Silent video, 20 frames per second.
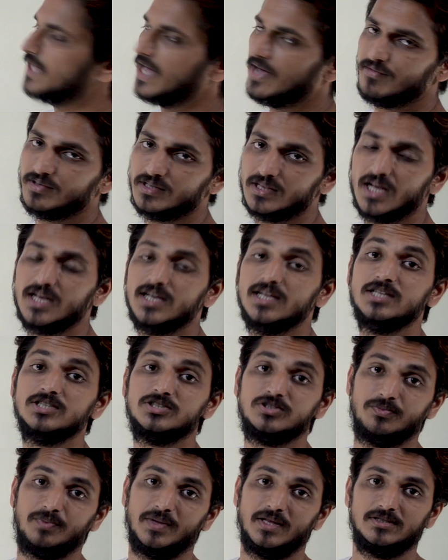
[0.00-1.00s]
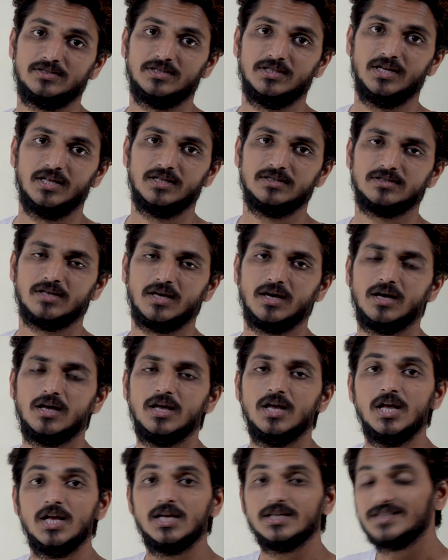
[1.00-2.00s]
having the least precedence.
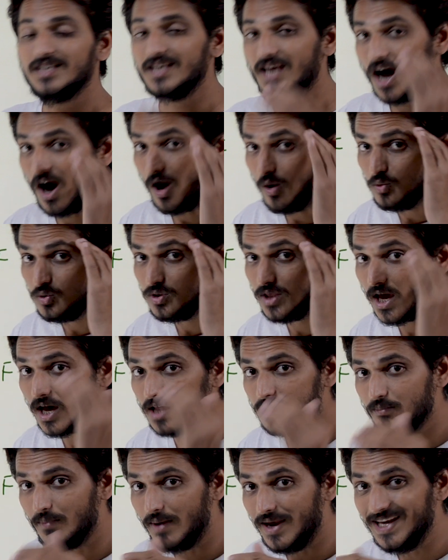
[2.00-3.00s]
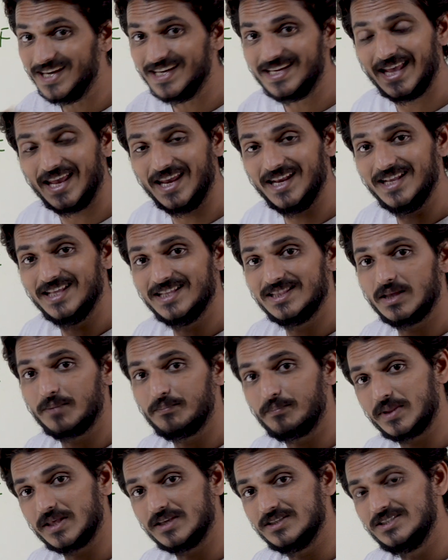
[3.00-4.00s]
See how they are maintaining the
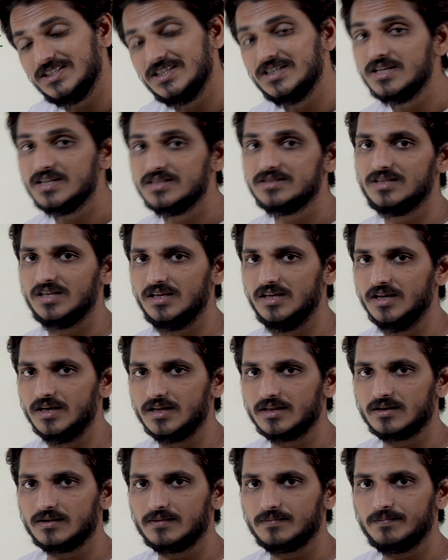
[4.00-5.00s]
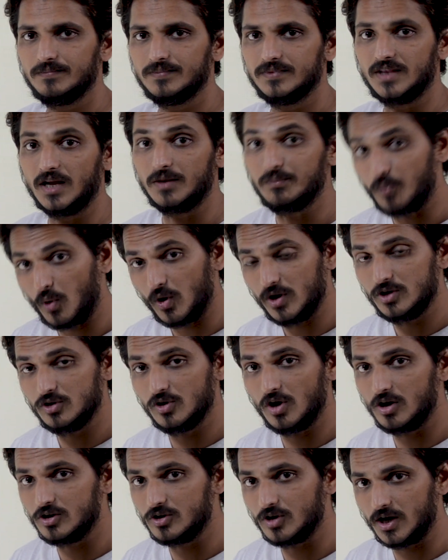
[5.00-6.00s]
precedence here. That point
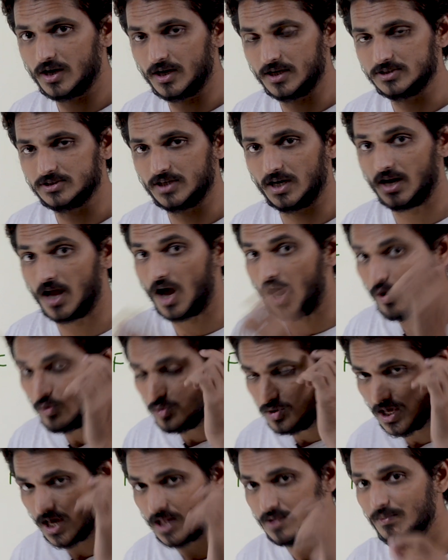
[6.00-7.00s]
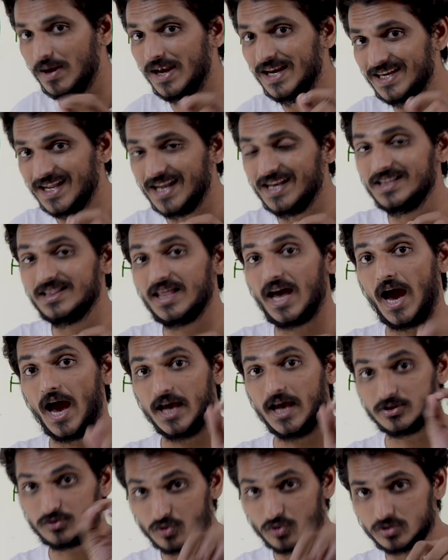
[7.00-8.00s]
you have to understand. How they are maintaining the
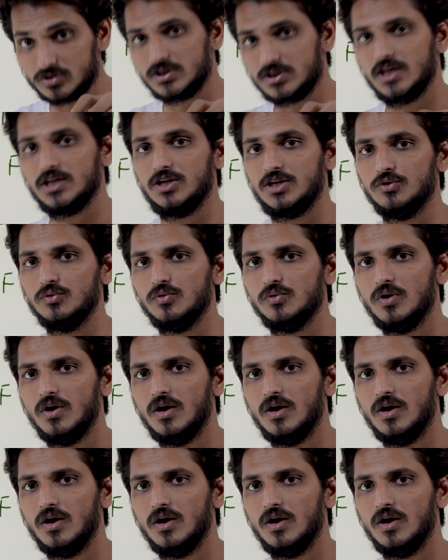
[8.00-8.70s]
associative